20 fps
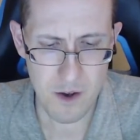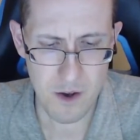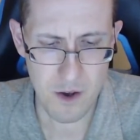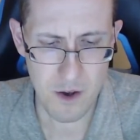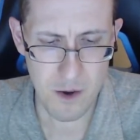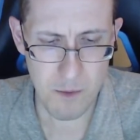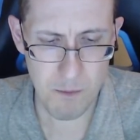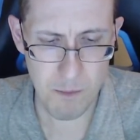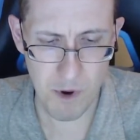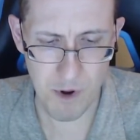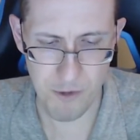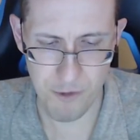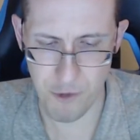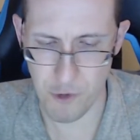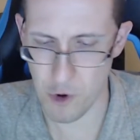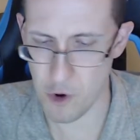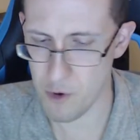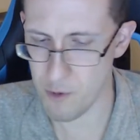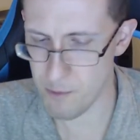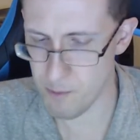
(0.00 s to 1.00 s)
But
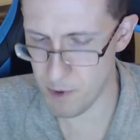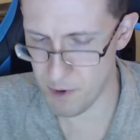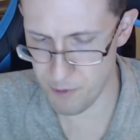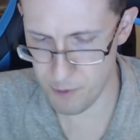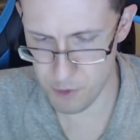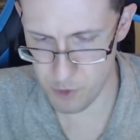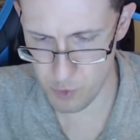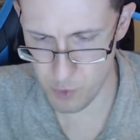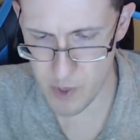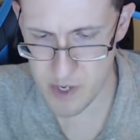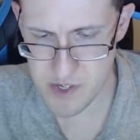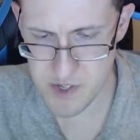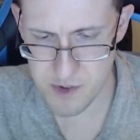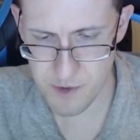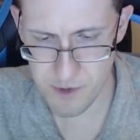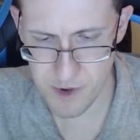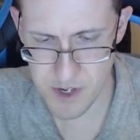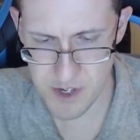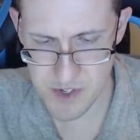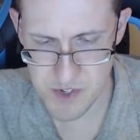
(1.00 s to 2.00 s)
for but for the rest
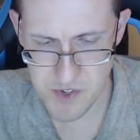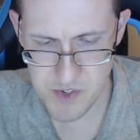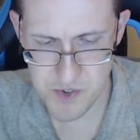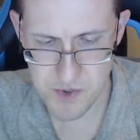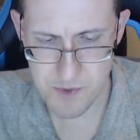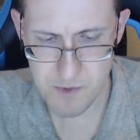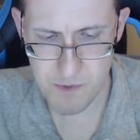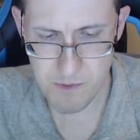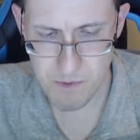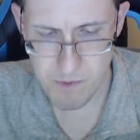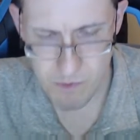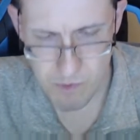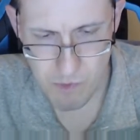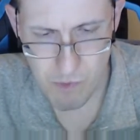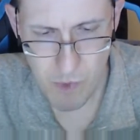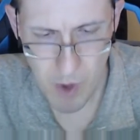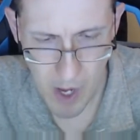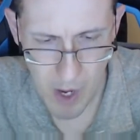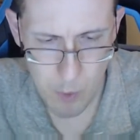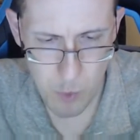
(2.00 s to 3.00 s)
of us,
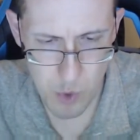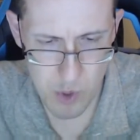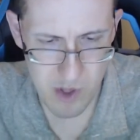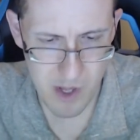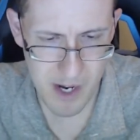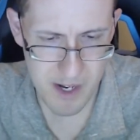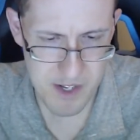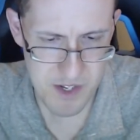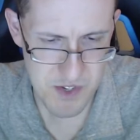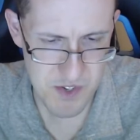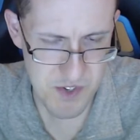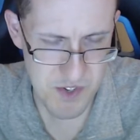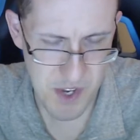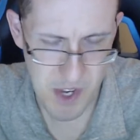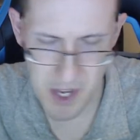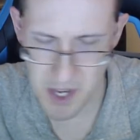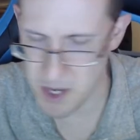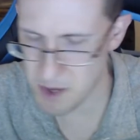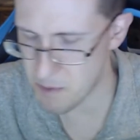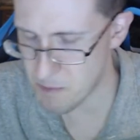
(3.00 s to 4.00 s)
I would like to
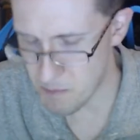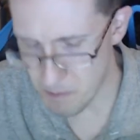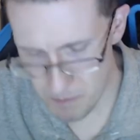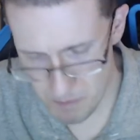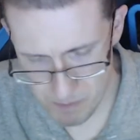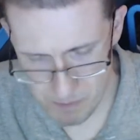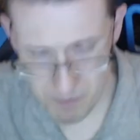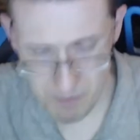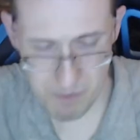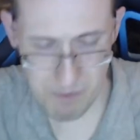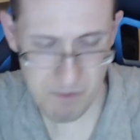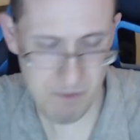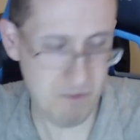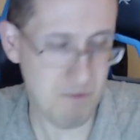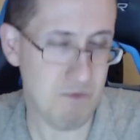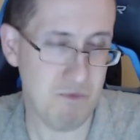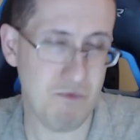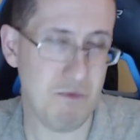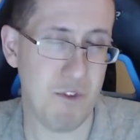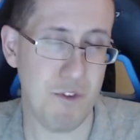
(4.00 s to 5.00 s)
say,
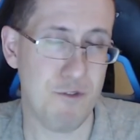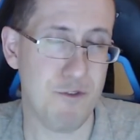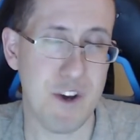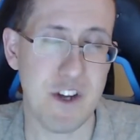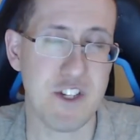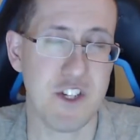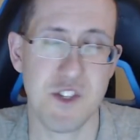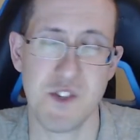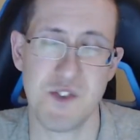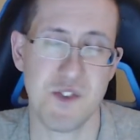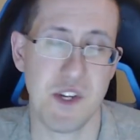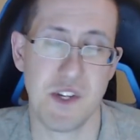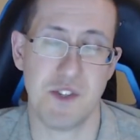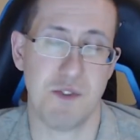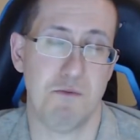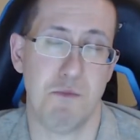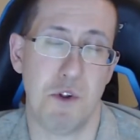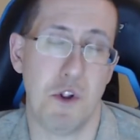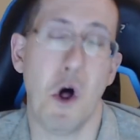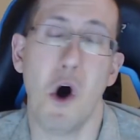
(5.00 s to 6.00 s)
vengeance
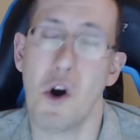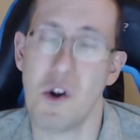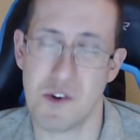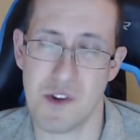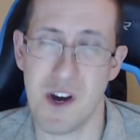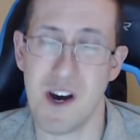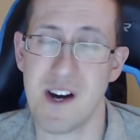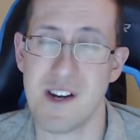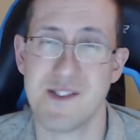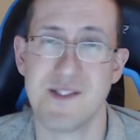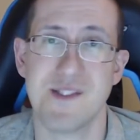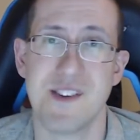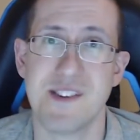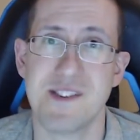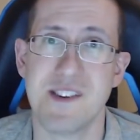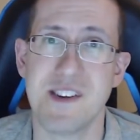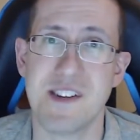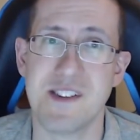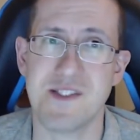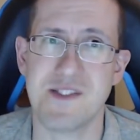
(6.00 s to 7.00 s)
doesn't belong to us. It,
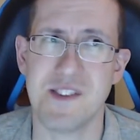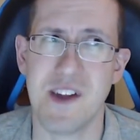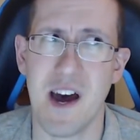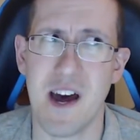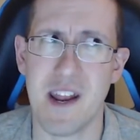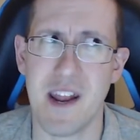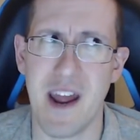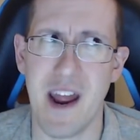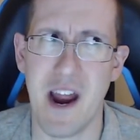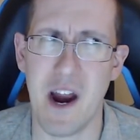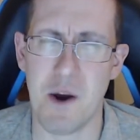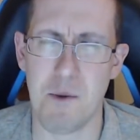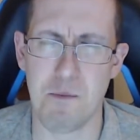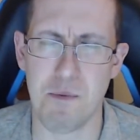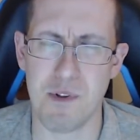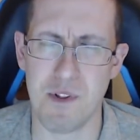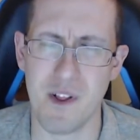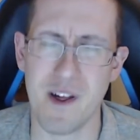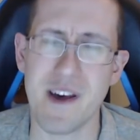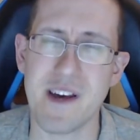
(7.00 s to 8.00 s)
it's not our
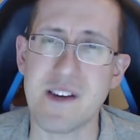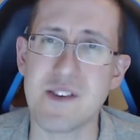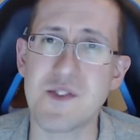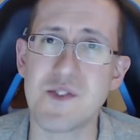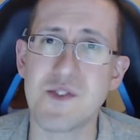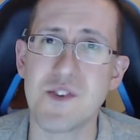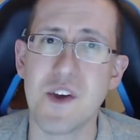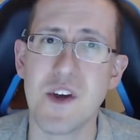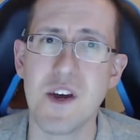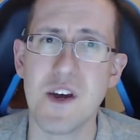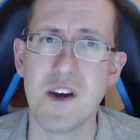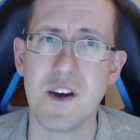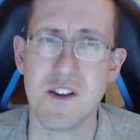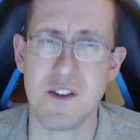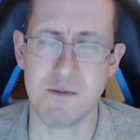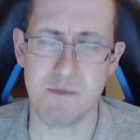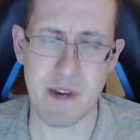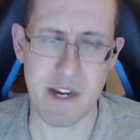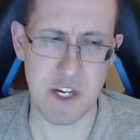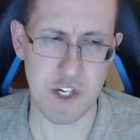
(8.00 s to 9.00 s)
place
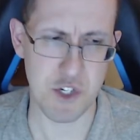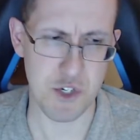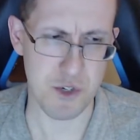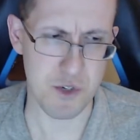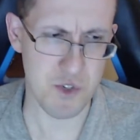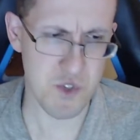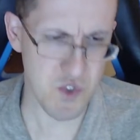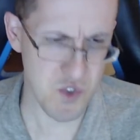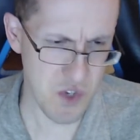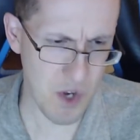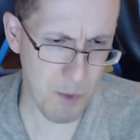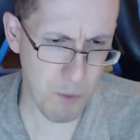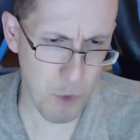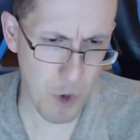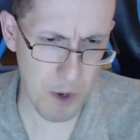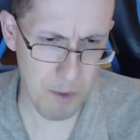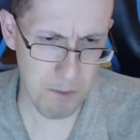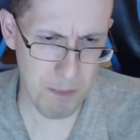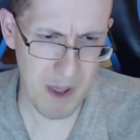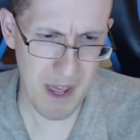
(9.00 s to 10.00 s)
to make sure
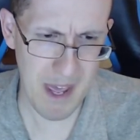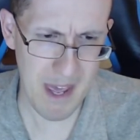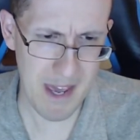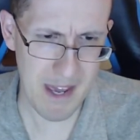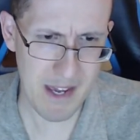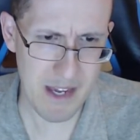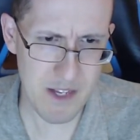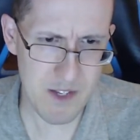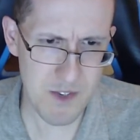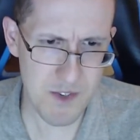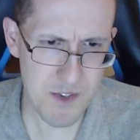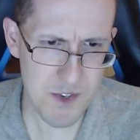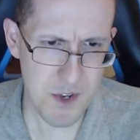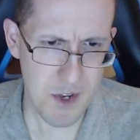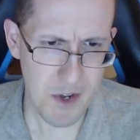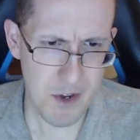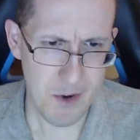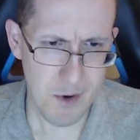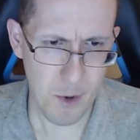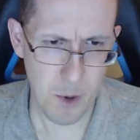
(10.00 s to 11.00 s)
someone pays
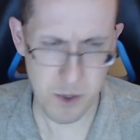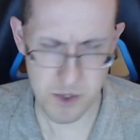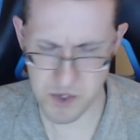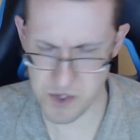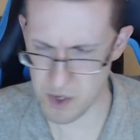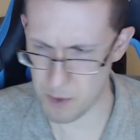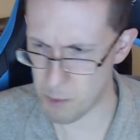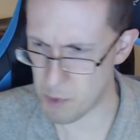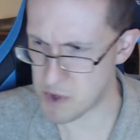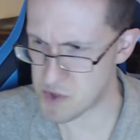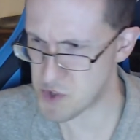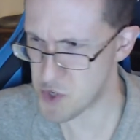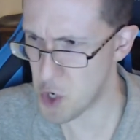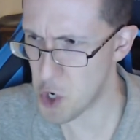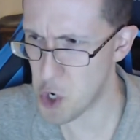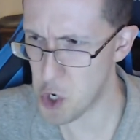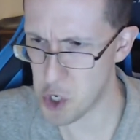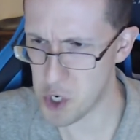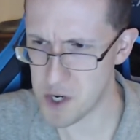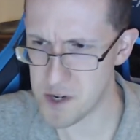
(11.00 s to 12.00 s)
or someone's
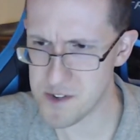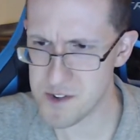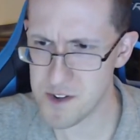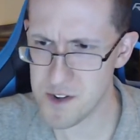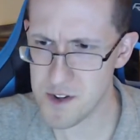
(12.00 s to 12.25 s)
hurt